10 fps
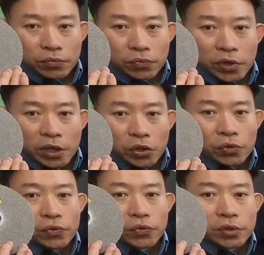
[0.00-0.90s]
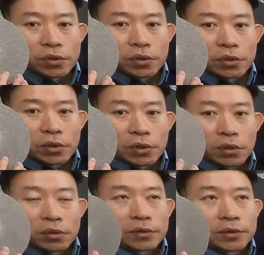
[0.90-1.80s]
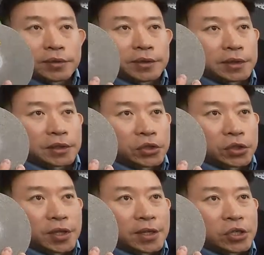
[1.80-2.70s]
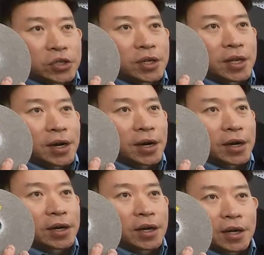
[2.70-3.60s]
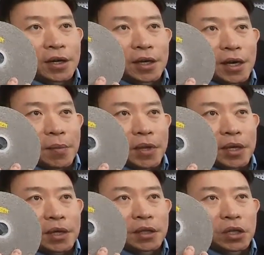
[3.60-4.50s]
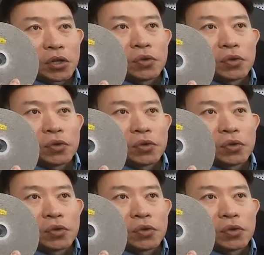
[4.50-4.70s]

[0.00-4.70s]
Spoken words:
We use the China Airline Company, they